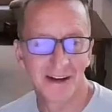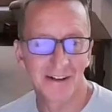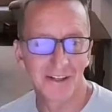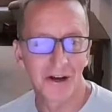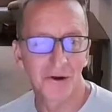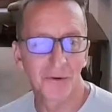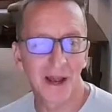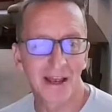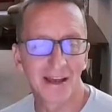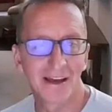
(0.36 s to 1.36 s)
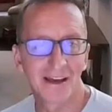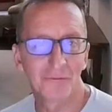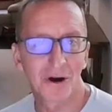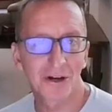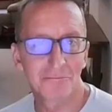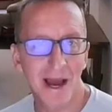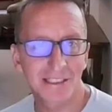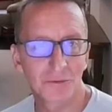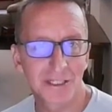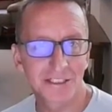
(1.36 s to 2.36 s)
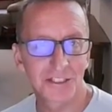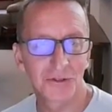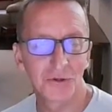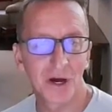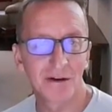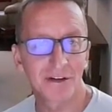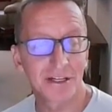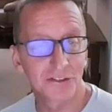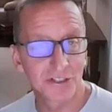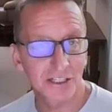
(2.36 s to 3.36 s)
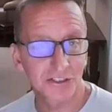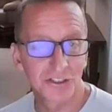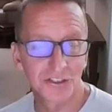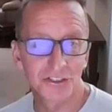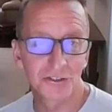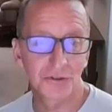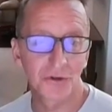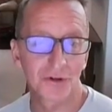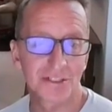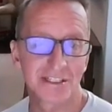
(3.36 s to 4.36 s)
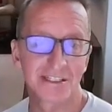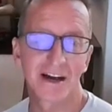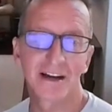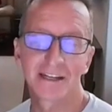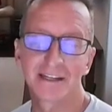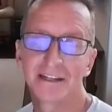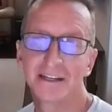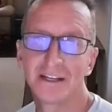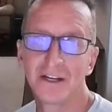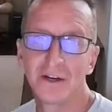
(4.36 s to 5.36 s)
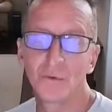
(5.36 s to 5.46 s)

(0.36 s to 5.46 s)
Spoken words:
Hello and welcome back to week 2 of Introduction to Course Design.